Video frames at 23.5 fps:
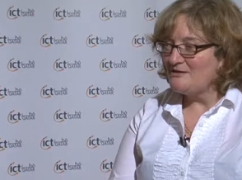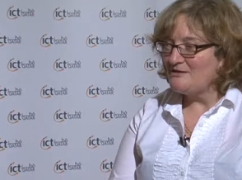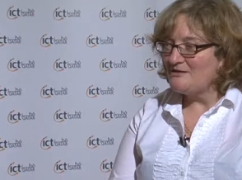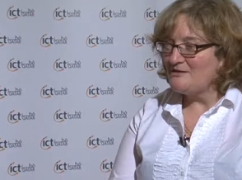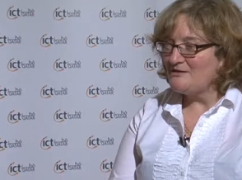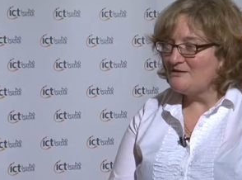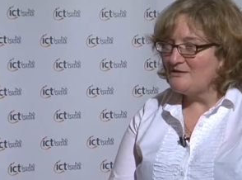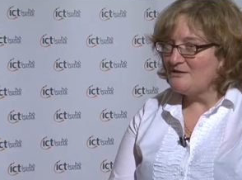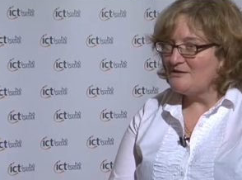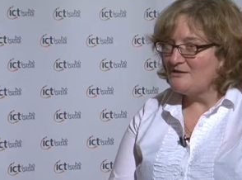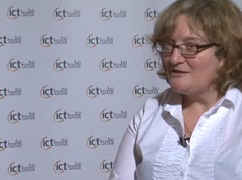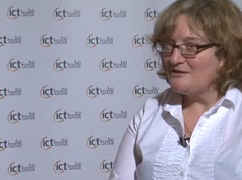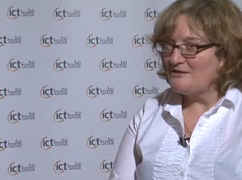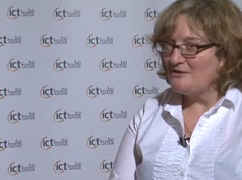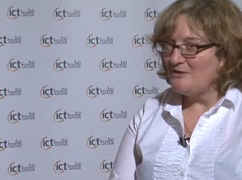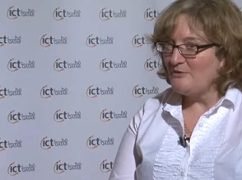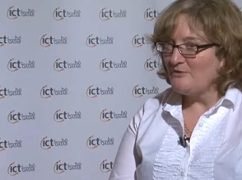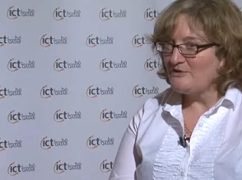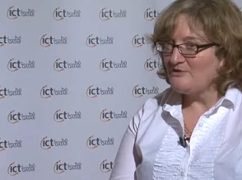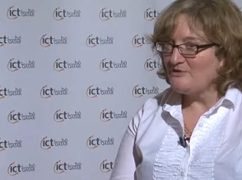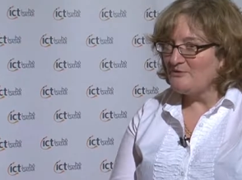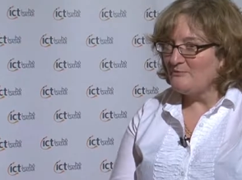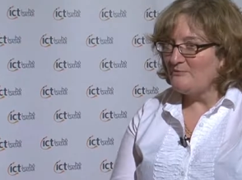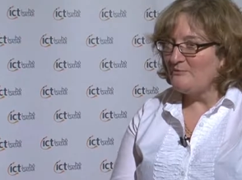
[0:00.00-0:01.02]
think that, you know,
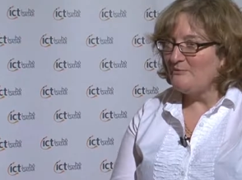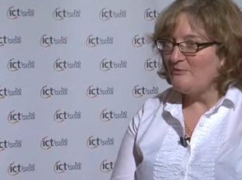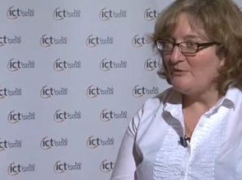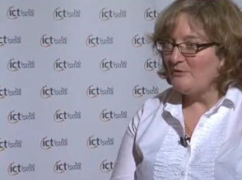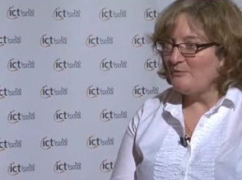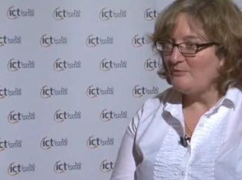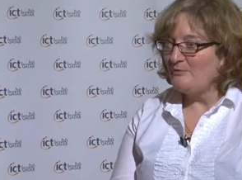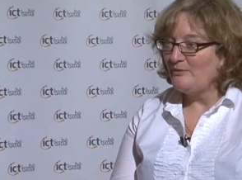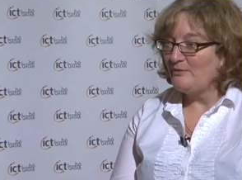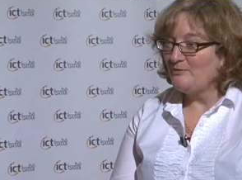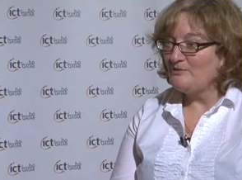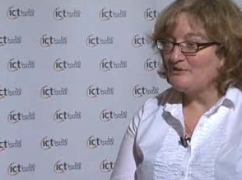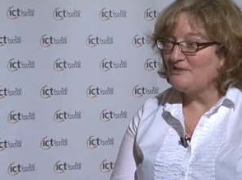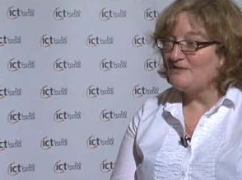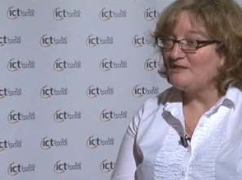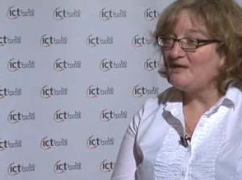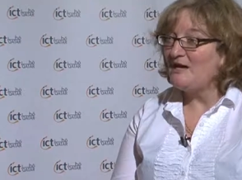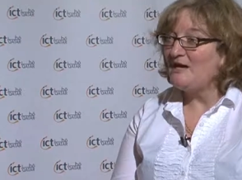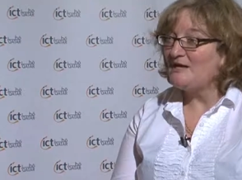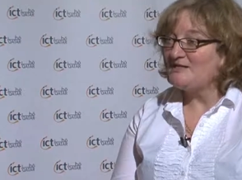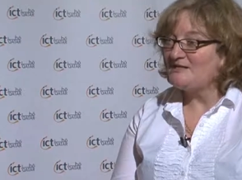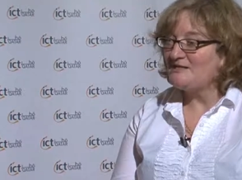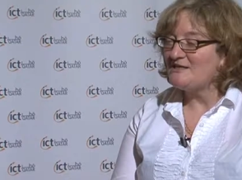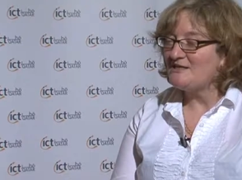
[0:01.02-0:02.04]
it's building
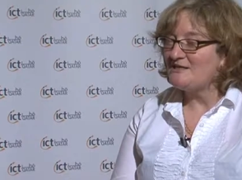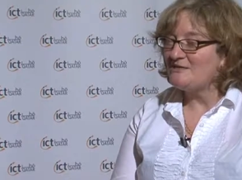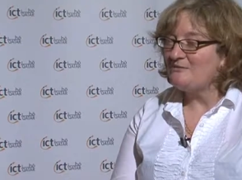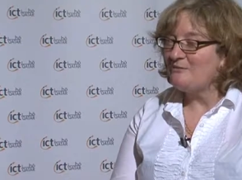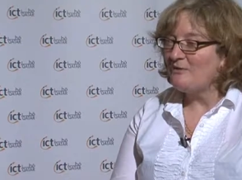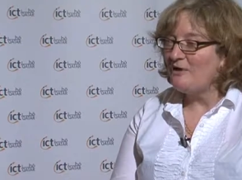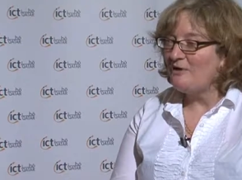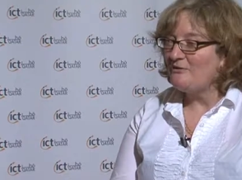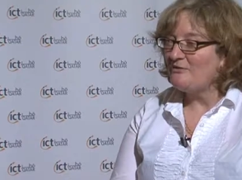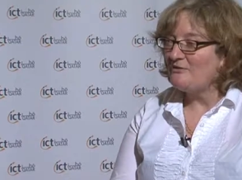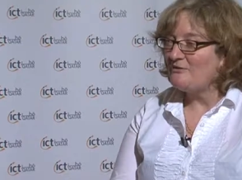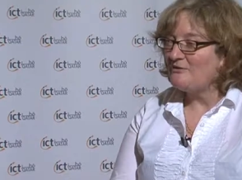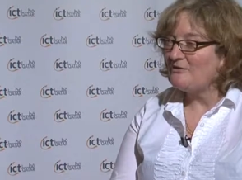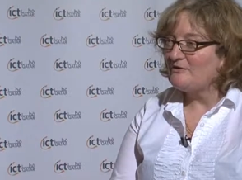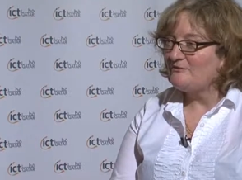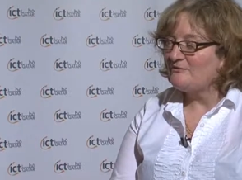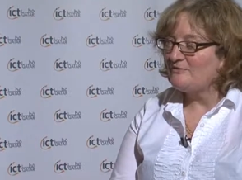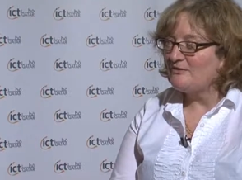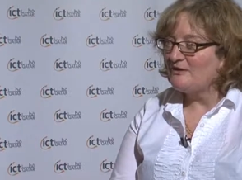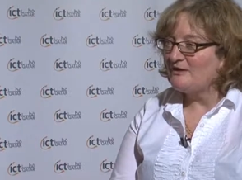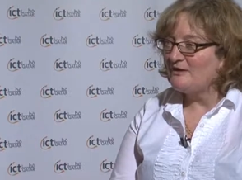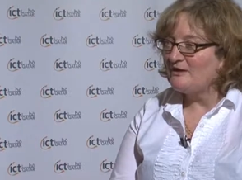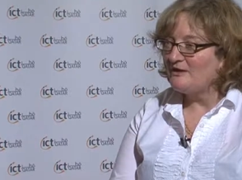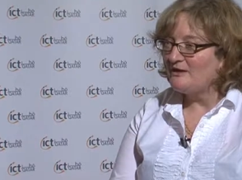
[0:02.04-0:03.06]
that in rather than
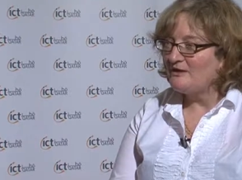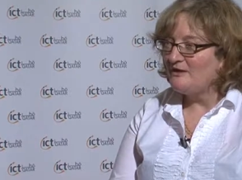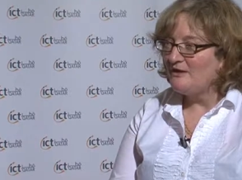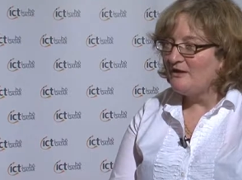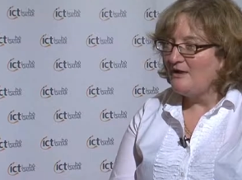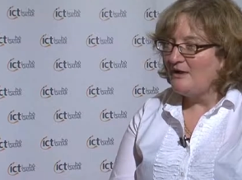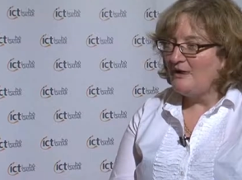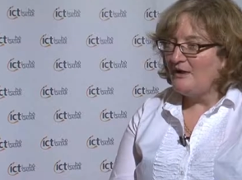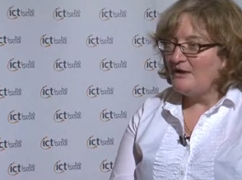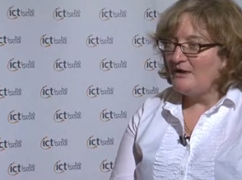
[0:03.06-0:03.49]
feeling,